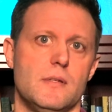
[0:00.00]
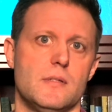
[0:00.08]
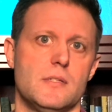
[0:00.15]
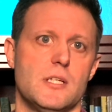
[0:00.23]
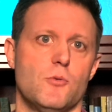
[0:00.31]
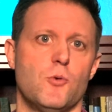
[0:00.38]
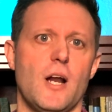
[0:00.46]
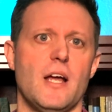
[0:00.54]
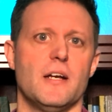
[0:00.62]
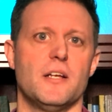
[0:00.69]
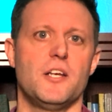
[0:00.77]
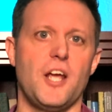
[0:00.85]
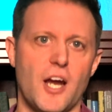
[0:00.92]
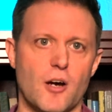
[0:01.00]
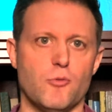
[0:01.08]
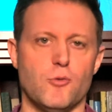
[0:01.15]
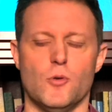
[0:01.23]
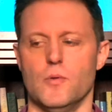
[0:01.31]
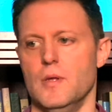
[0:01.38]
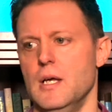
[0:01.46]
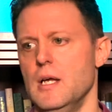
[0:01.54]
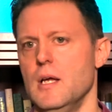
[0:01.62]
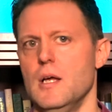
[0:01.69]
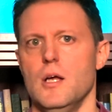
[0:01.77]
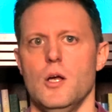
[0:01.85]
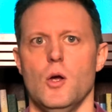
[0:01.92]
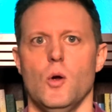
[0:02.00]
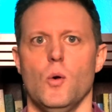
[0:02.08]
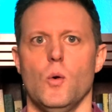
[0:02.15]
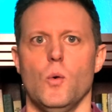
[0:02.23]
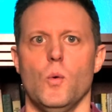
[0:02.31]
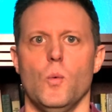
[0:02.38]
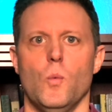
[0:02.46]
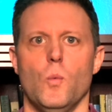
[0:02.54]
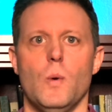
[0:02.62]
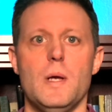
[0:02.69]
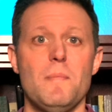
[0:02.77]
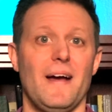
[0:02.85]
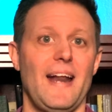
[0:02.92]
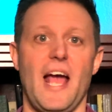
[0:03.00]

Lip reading: See, if we're not careful, we might